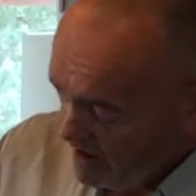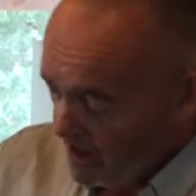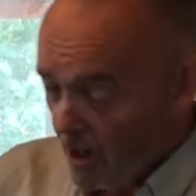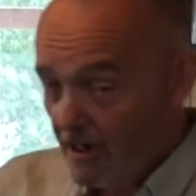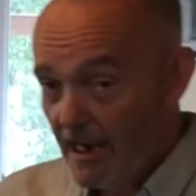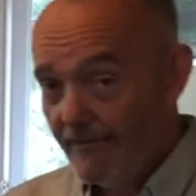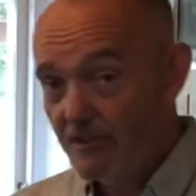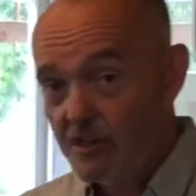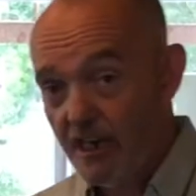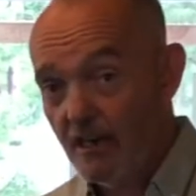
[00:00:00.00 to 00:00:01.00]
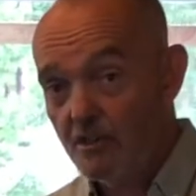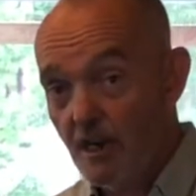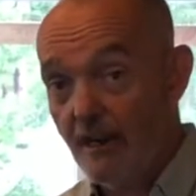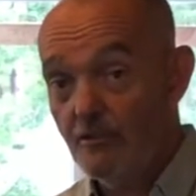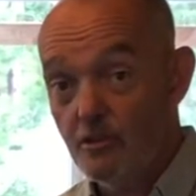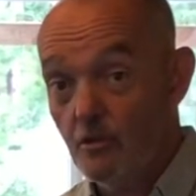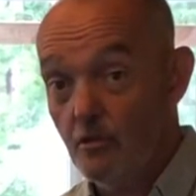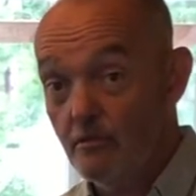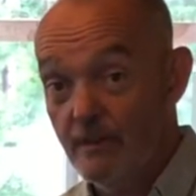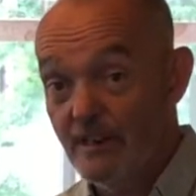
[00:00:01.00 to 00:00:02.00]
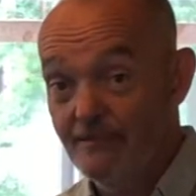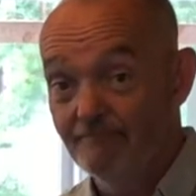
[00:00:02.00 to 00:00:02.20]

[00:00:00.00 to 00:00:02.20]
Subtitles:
I haven't seen a chainsaw in